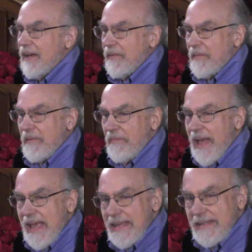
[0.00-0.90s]
We're
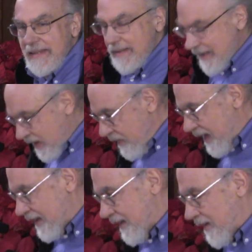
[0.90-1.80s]
fast to
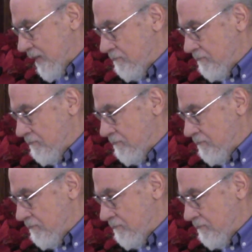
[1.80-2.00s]
dismiss.